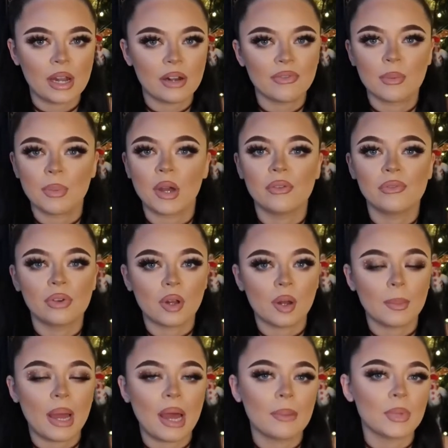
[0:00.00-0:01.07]
If you're buying for your
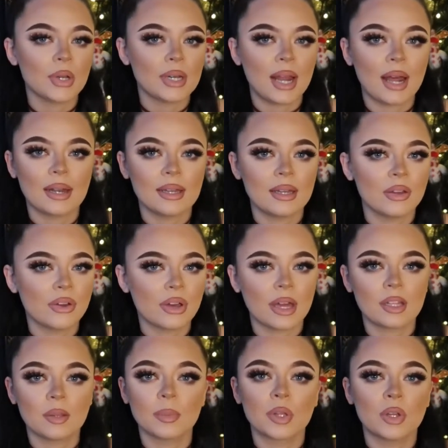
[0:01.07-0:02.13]
mom, your nanny, you could get
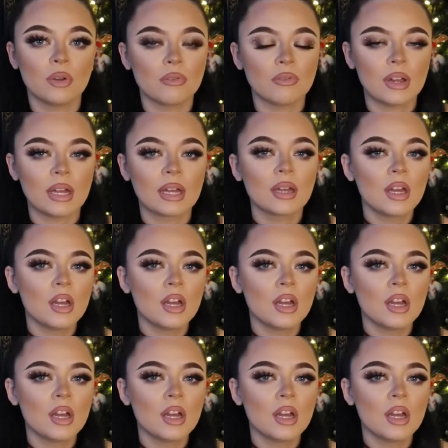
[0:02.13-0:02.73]
them a cute ring.